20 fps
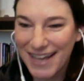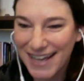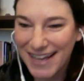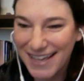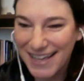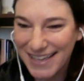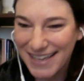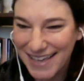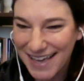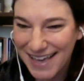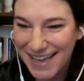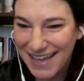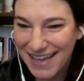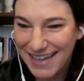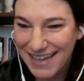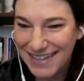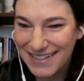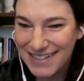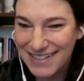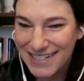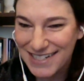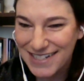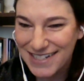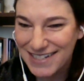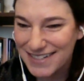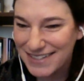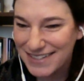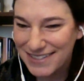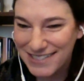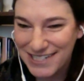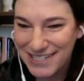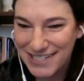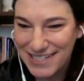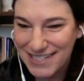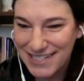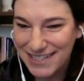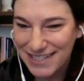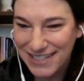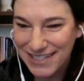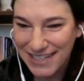yay.
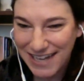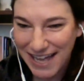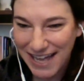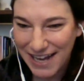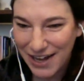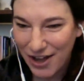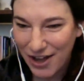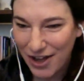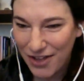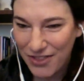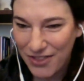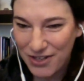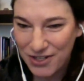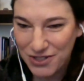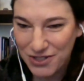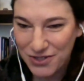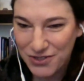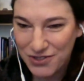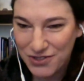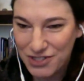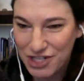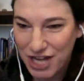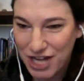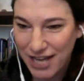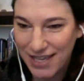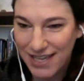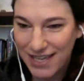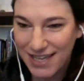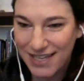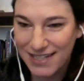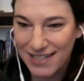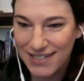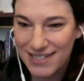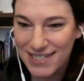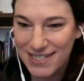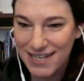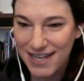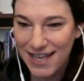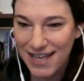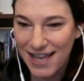Just looking at all the new
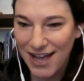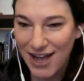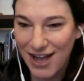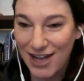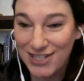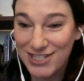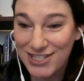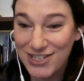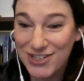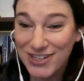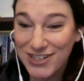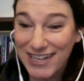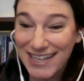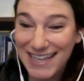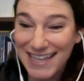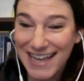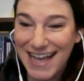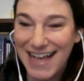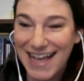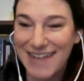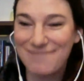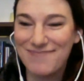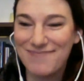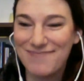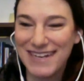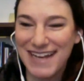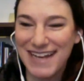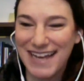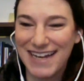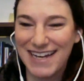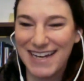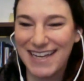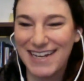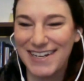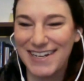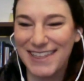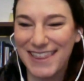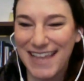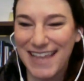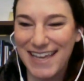check-ins. Australia, midnight
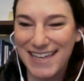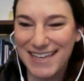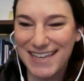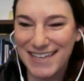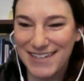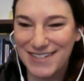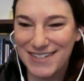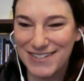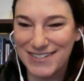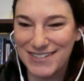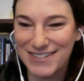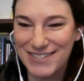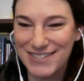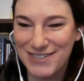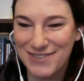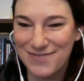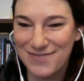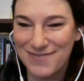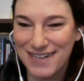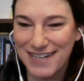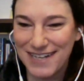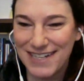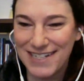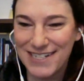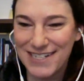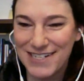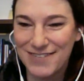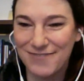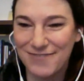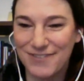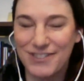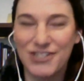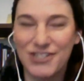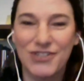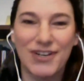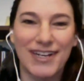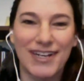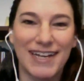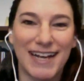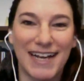here. Thank you so much for
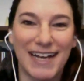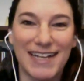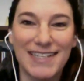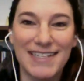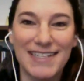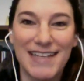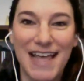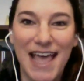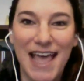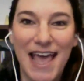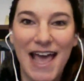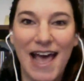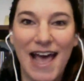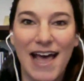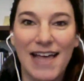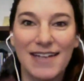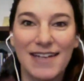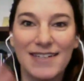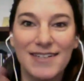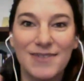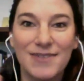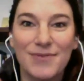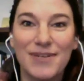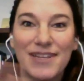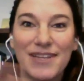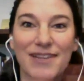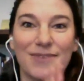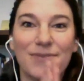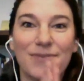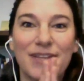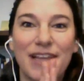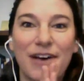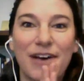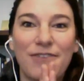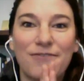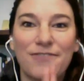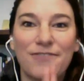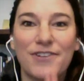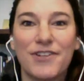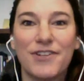joining us. And
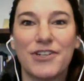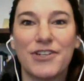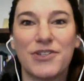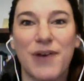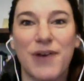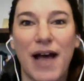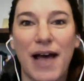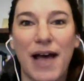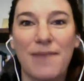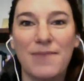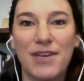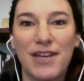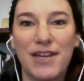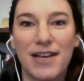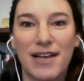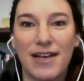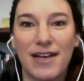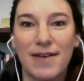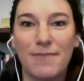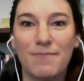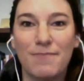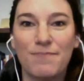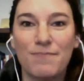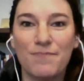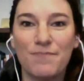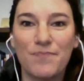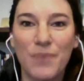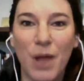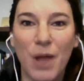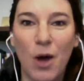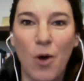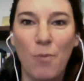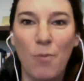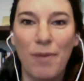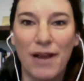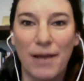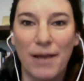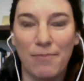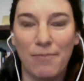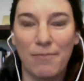without further ado, I'm going to
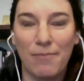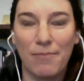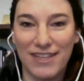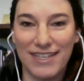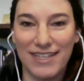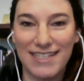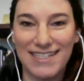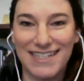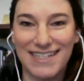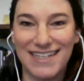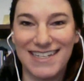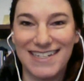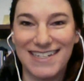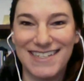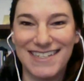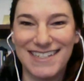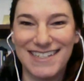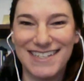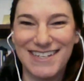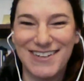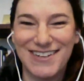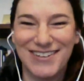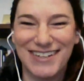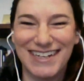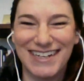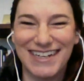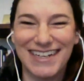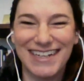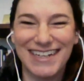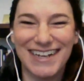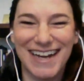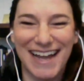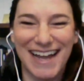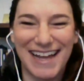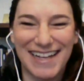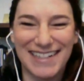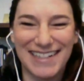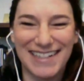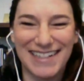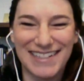open up Phyllis's screen
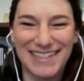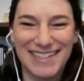and